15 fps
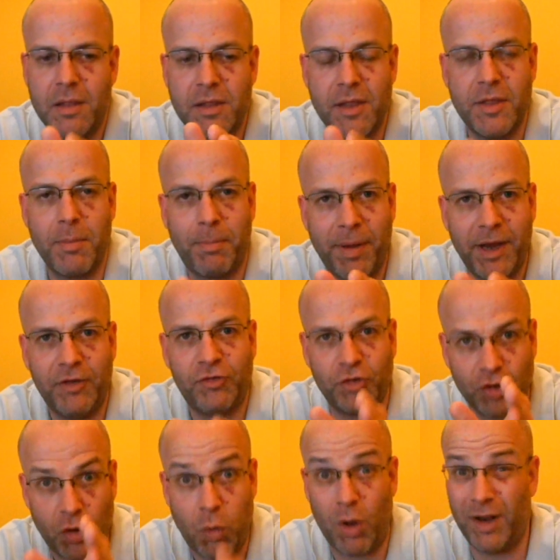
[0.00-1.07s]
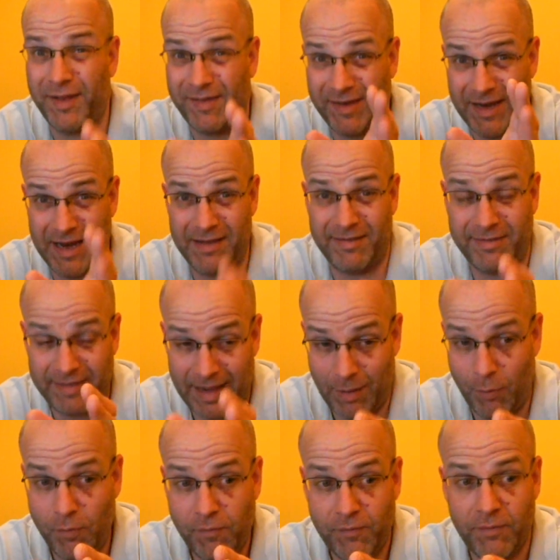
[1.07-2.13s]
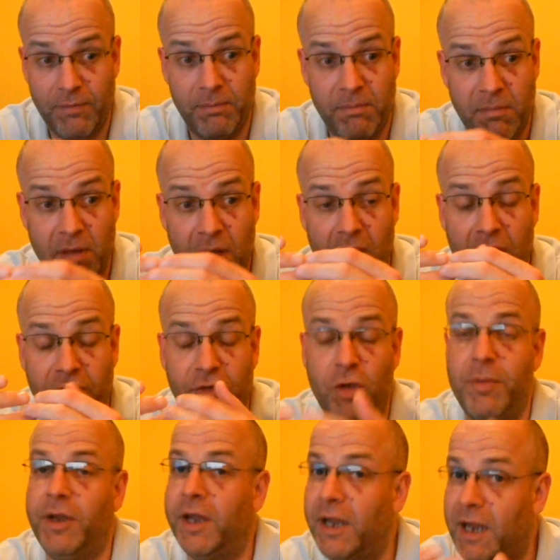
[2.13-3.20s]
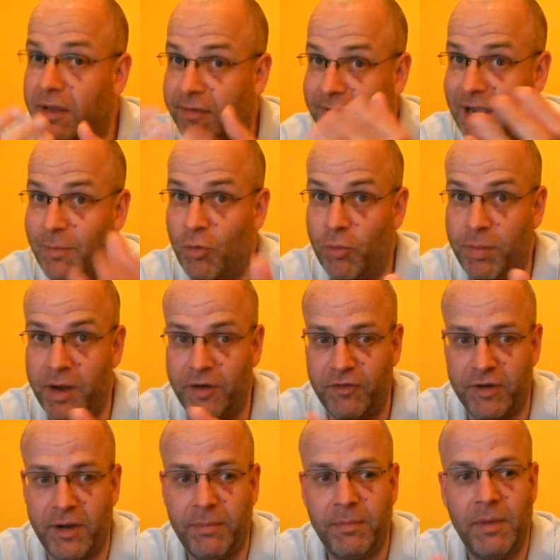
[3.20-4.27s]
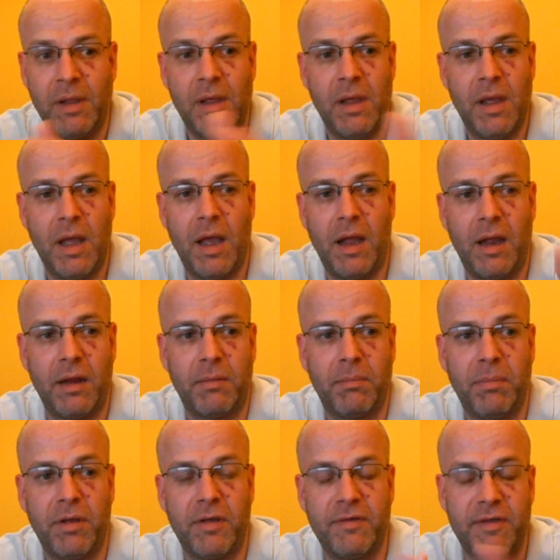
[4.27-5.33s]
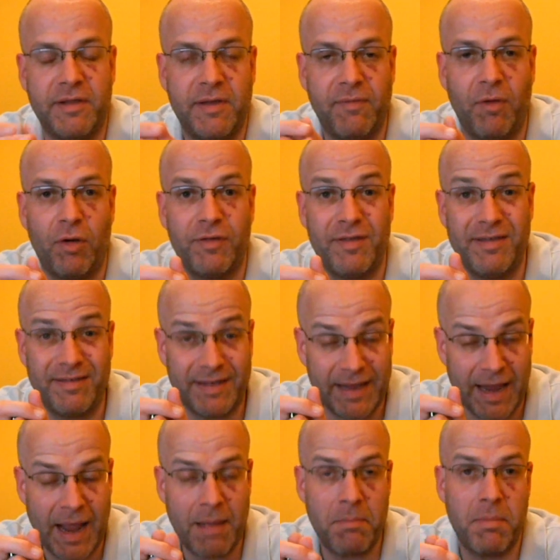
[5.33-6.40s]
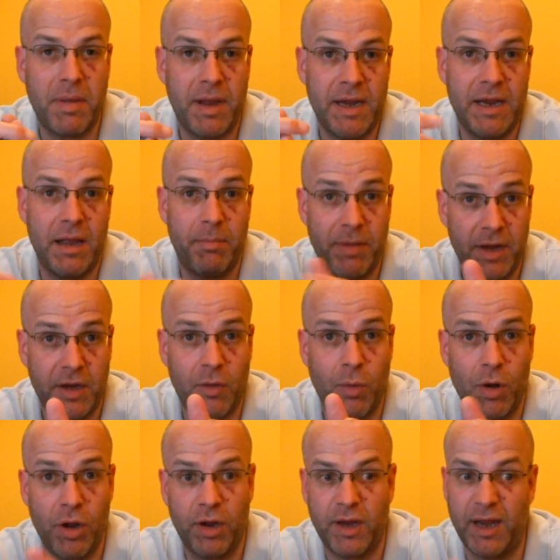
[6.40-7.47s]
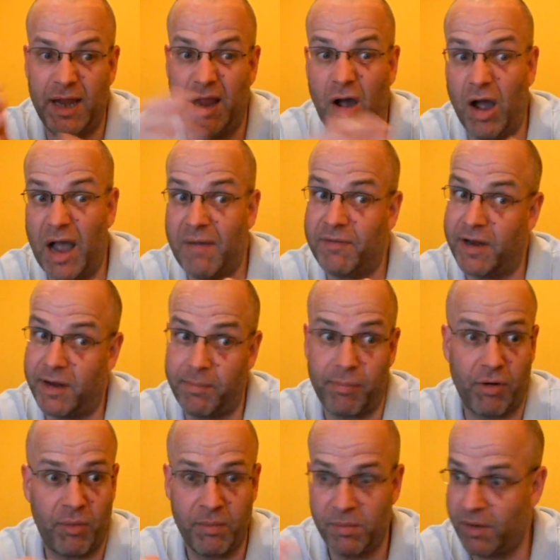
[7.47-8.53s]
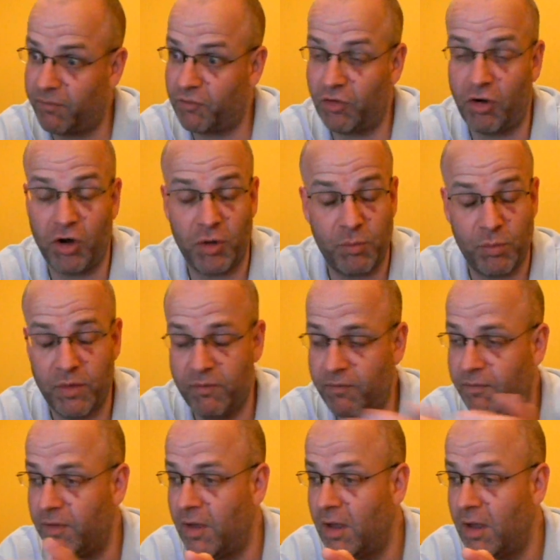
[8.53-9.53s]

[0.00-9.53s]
that the picture quality itself, assuming you can get a stable picture, because these devices can be a bit quirky. I haven't had a problem. I've tried it with